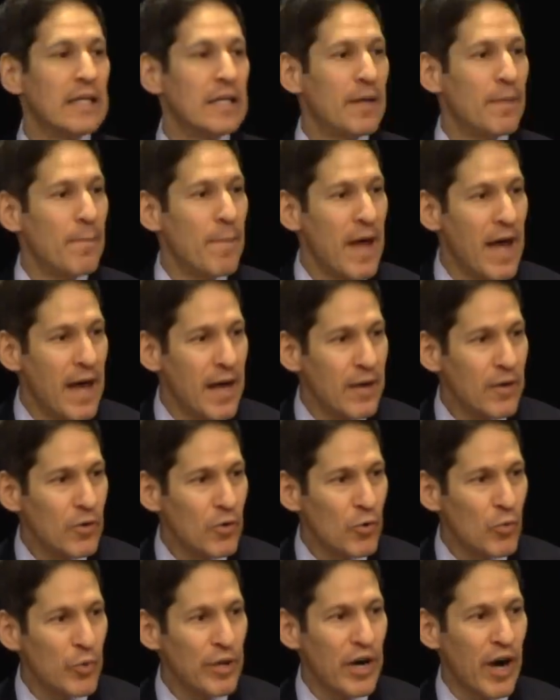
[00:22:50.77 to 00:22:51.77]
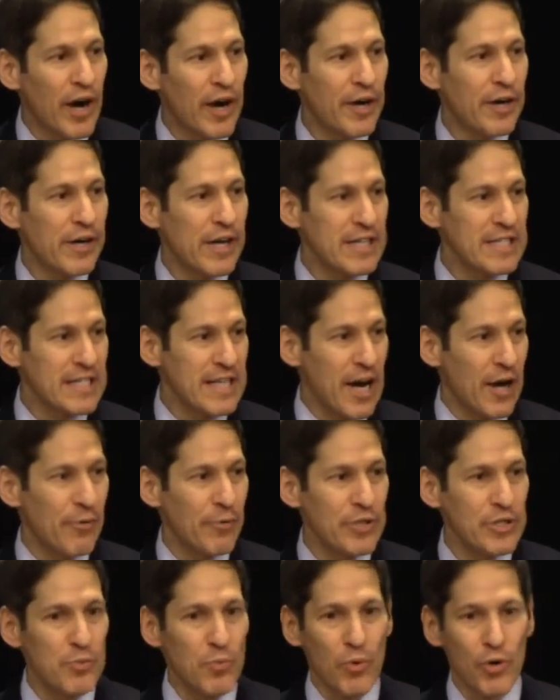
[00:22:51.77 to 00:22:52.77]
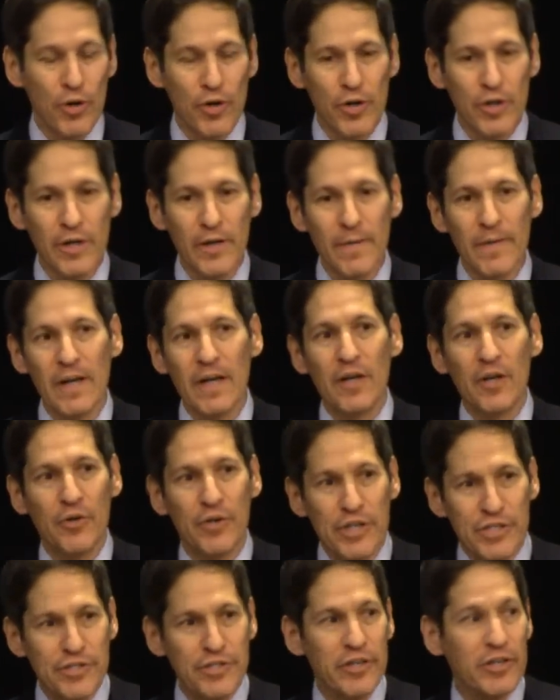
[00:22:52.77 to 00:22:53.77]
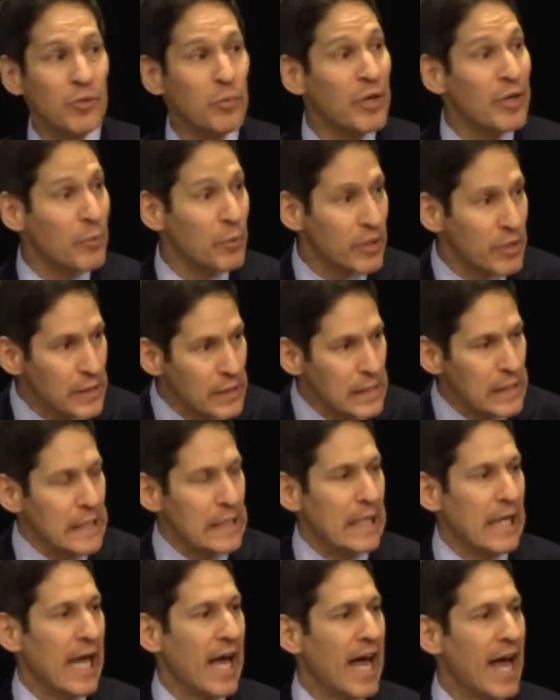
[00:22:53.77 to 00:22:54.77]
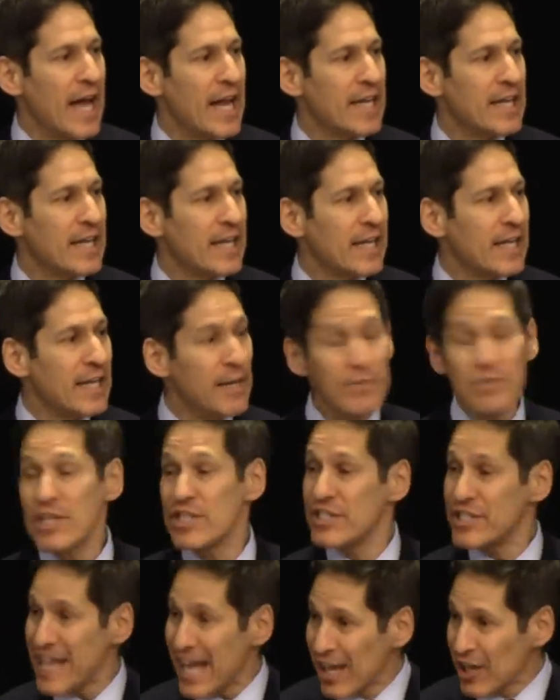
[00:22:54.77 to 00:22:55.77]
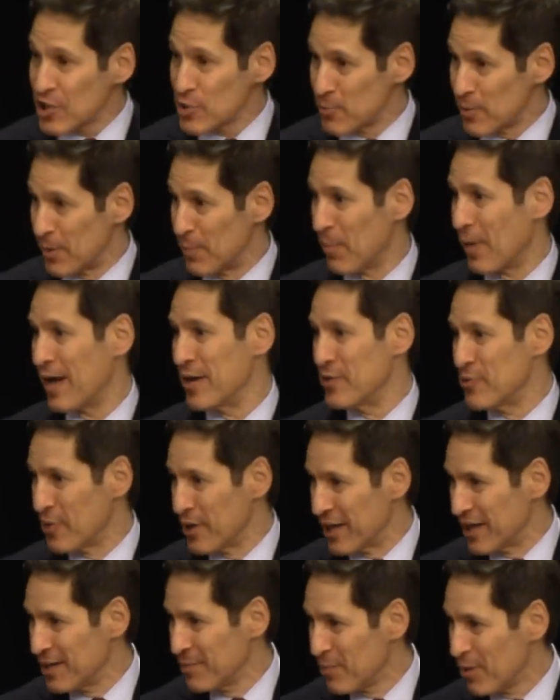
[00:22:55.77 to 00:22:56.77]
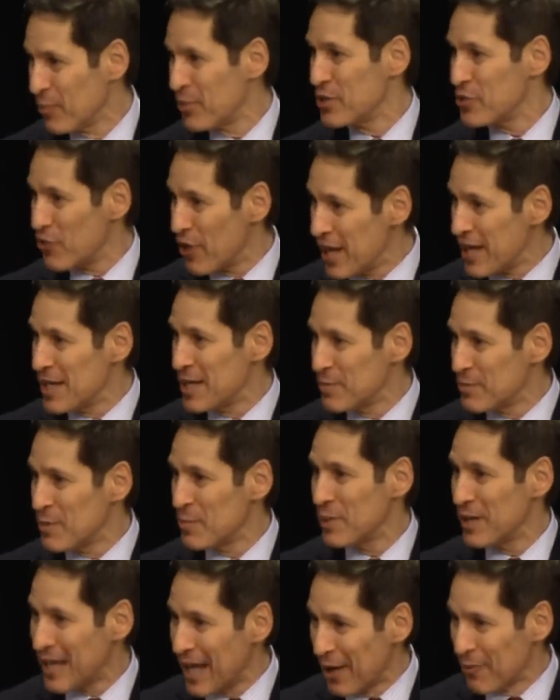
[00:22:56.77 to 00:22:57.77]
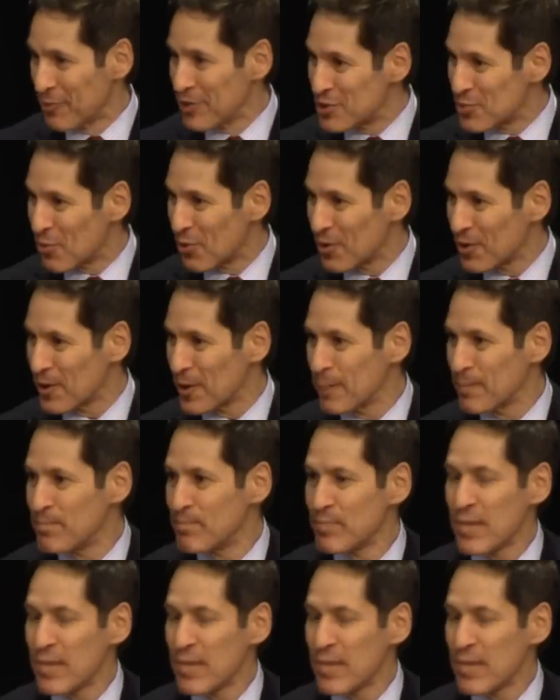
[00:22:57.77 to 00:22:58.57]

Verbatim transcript: man who we hired as an outreach worker, Christian Nwiwi, and he was a salesman by trade, but we trained him to be an outreach worker.